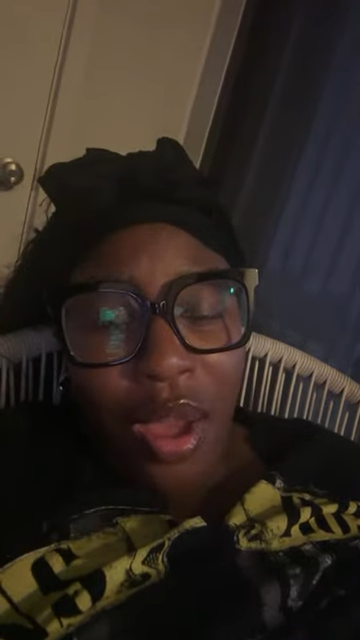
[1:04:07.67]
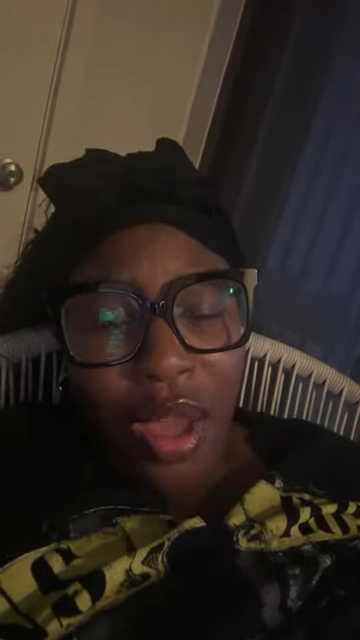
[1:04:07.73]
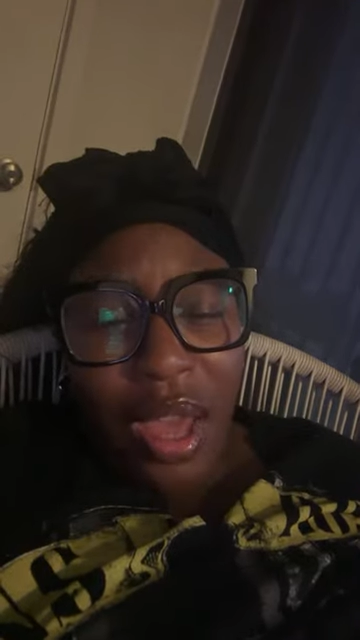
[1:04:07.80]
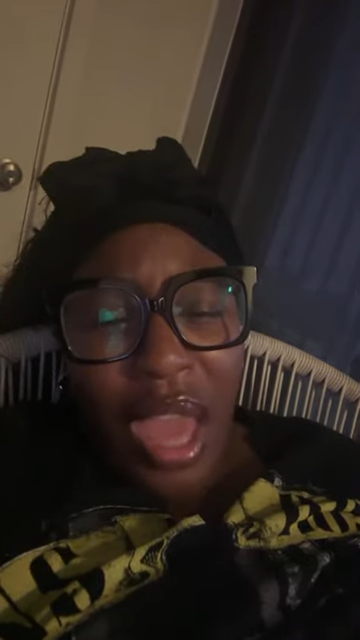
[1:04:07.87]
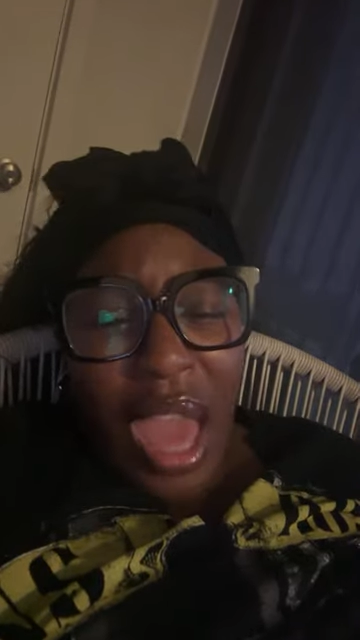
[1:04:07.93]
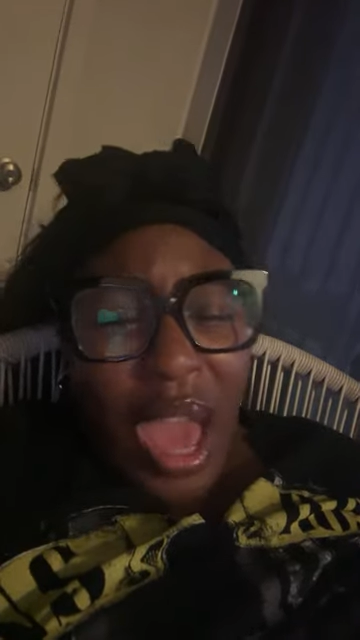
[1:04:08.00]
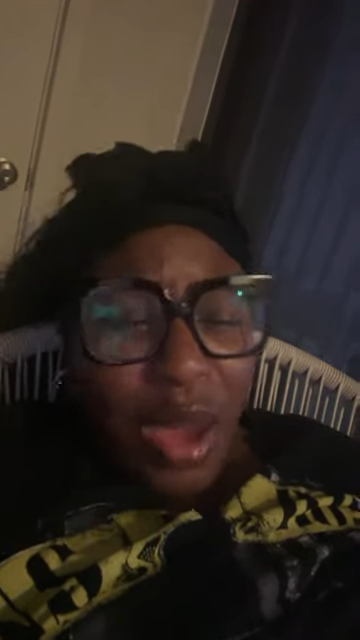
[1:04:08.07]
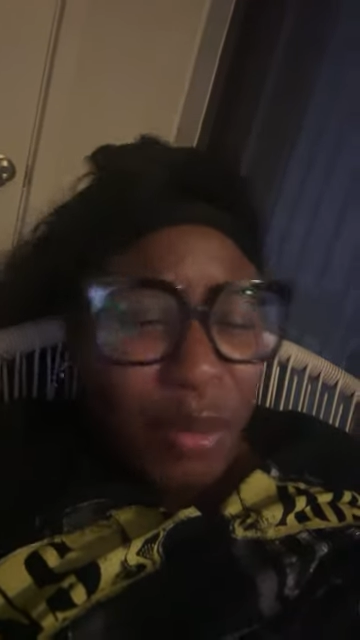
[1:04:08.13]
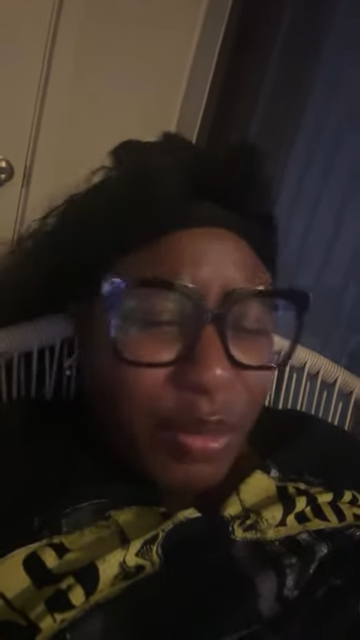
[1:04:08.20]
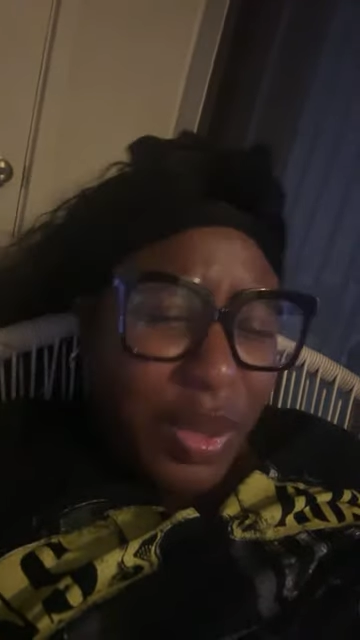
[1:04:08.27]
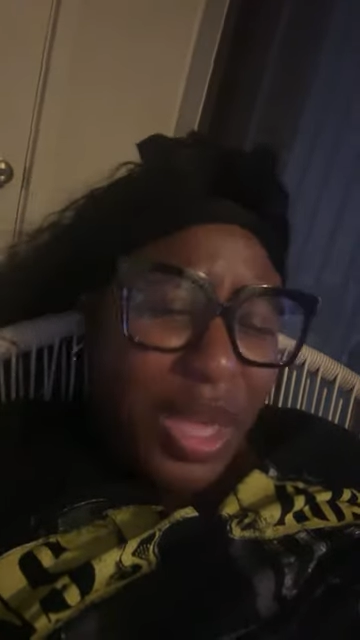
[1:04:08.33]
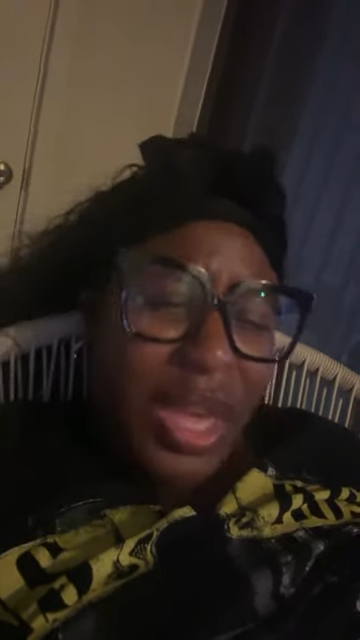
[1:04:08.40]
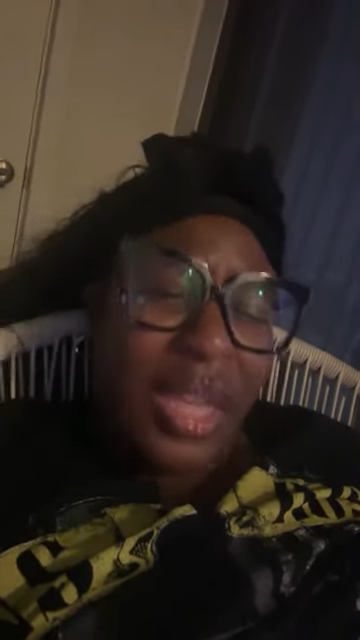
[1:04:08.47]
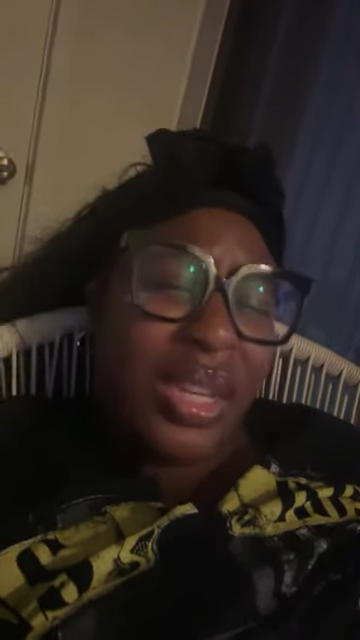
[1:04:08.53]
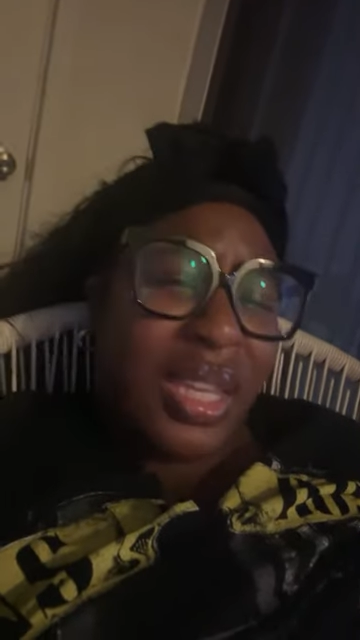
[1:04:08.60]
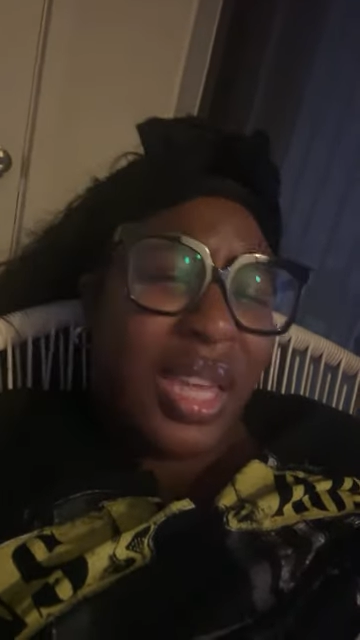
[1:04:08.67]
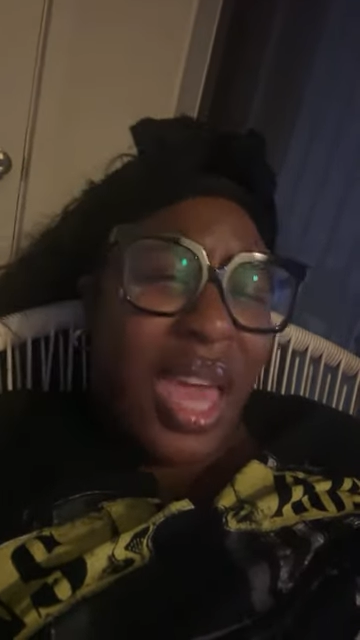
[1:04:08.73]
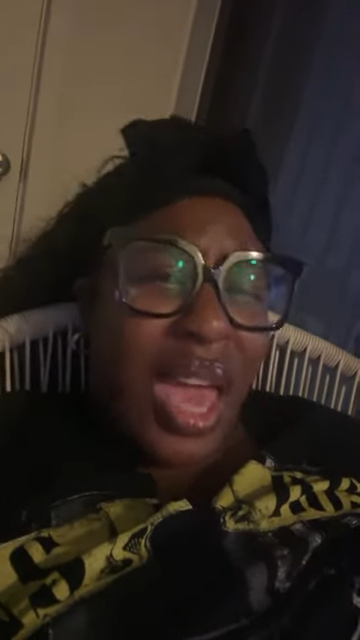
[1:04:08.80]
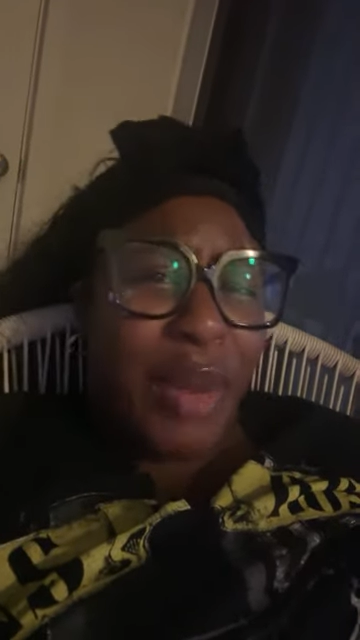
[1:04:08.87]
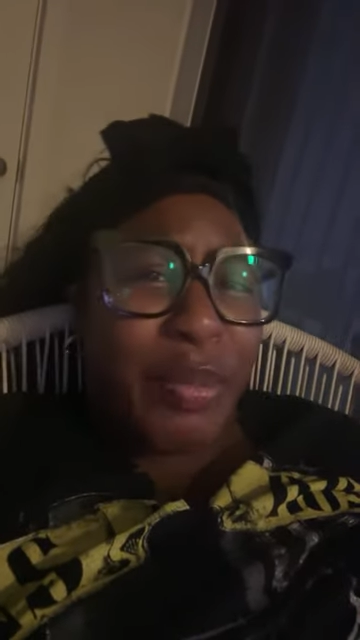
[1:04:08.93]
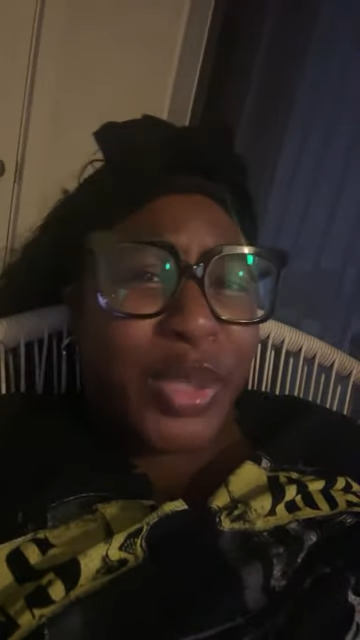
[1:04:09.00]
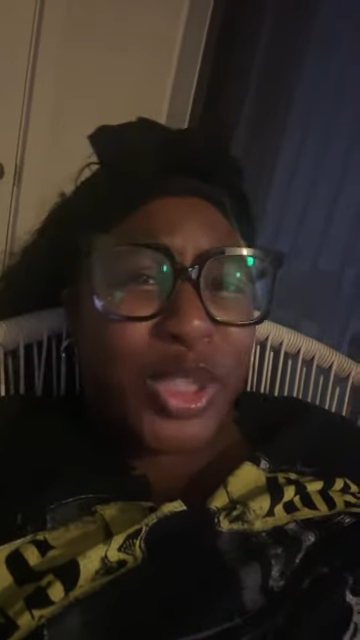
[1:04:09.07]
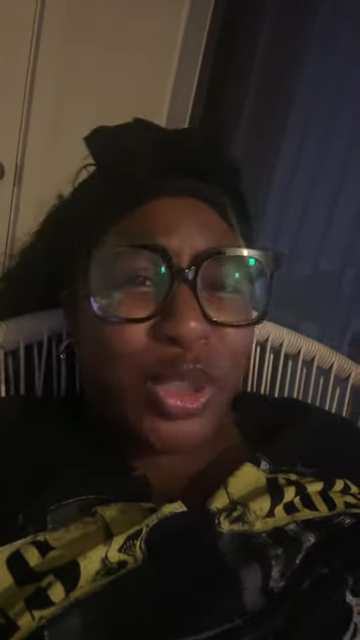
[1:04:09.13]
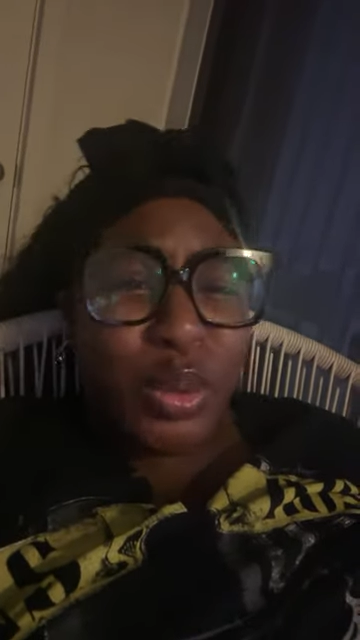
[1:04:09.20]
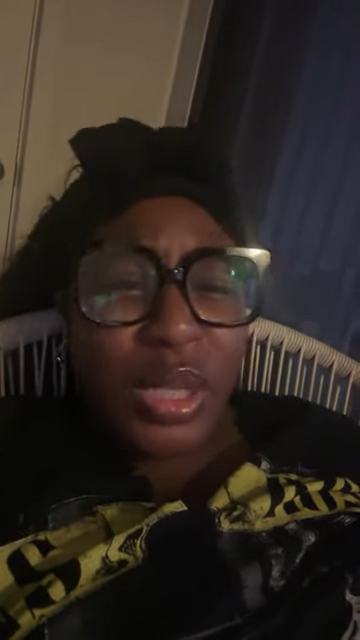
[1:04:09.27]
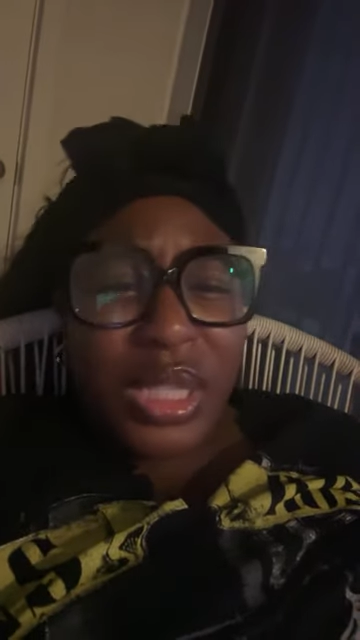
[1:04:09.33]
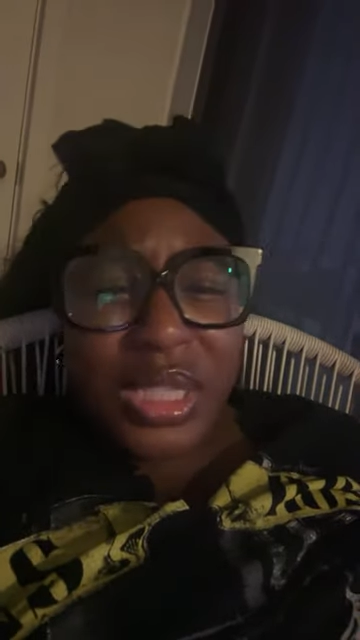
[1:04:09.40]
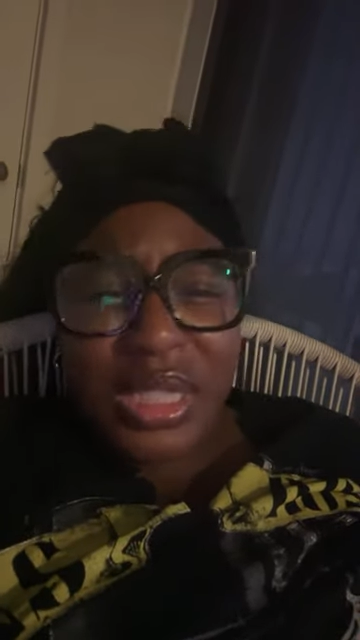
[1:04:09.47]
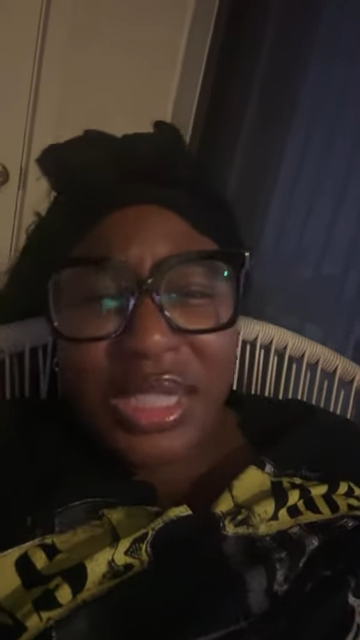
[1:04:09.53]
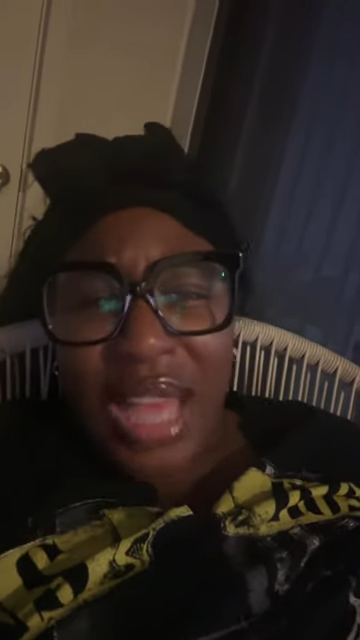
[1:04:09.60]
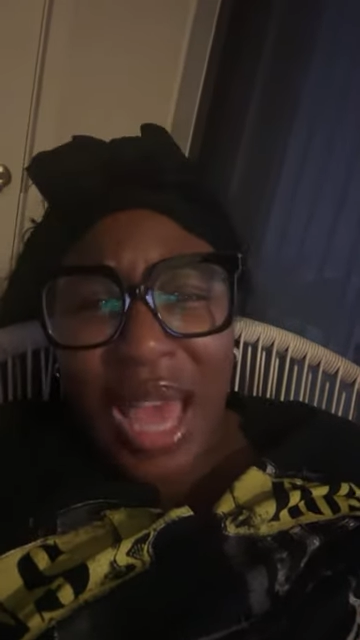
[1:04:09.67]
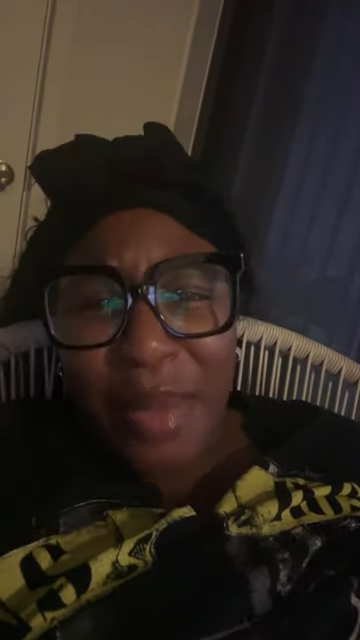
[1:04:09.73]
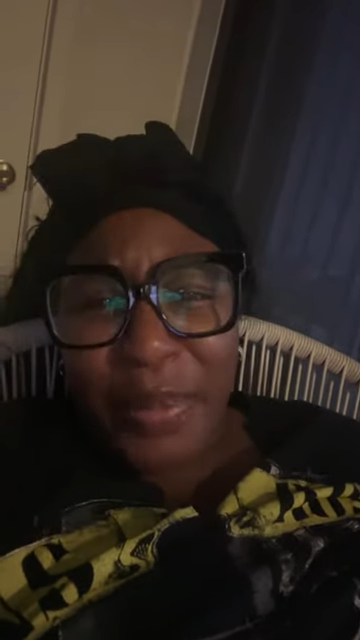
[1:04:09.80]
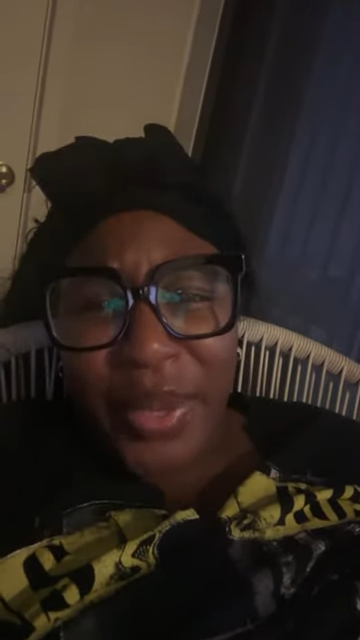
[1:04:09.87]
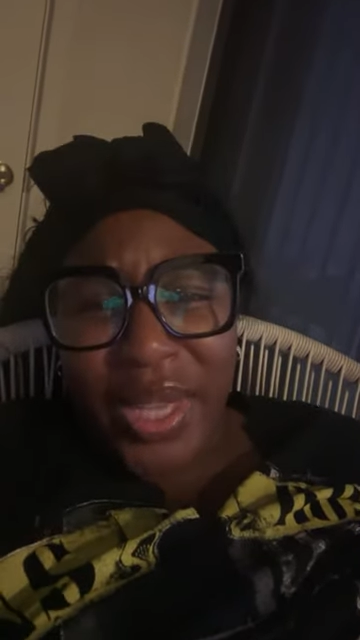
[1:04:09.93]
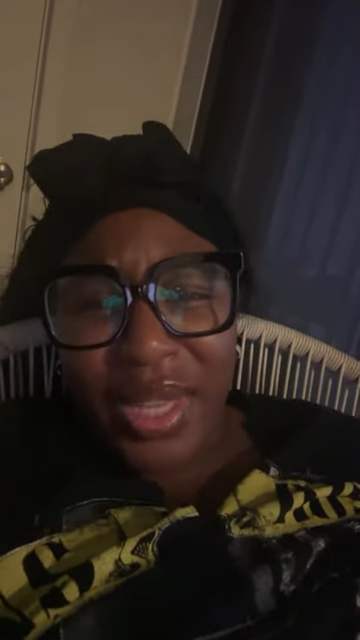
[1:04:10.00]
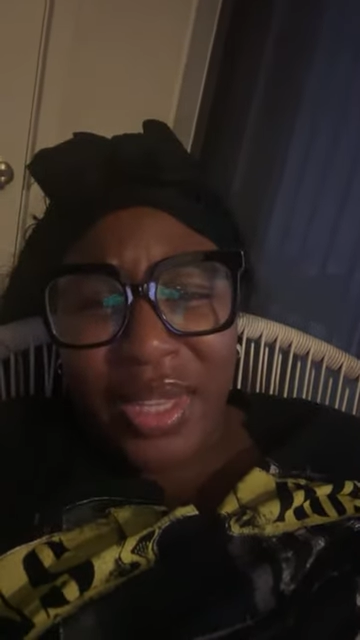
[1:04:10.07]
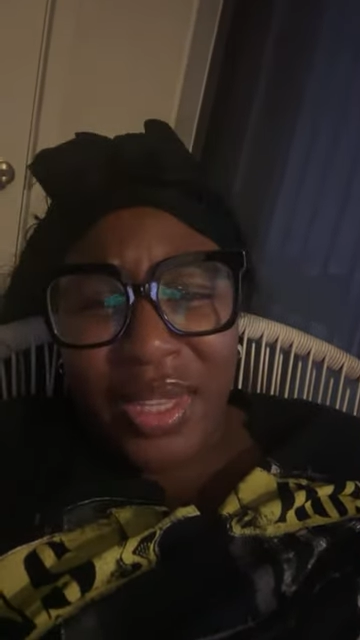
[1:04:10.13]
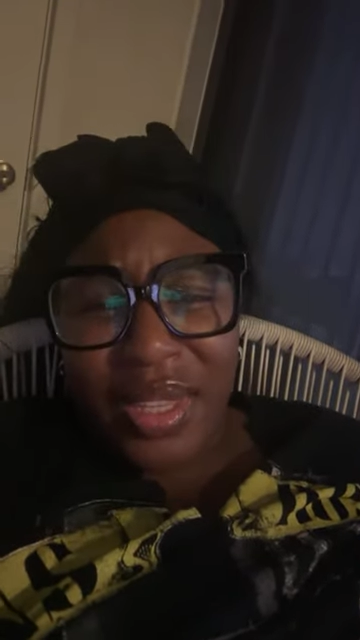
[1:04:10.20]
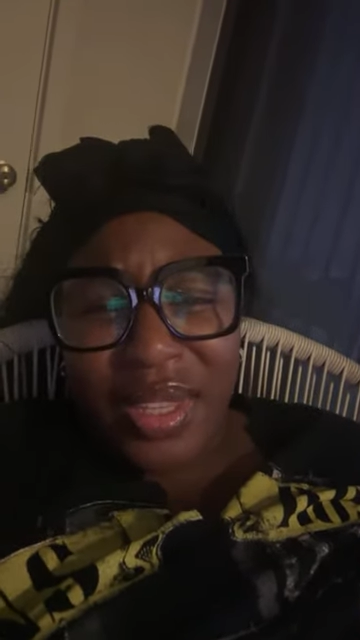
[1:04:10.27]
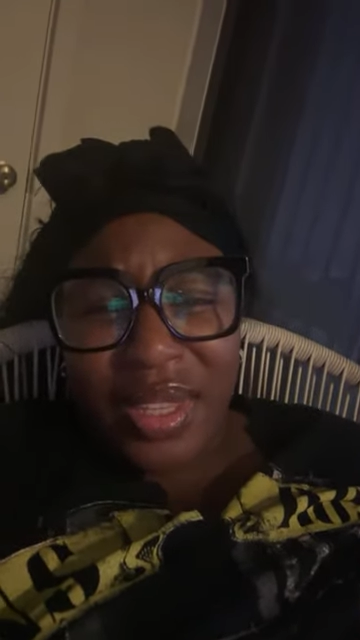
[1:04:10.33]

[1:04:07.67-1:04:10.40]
How, and then, but you didn't stop it?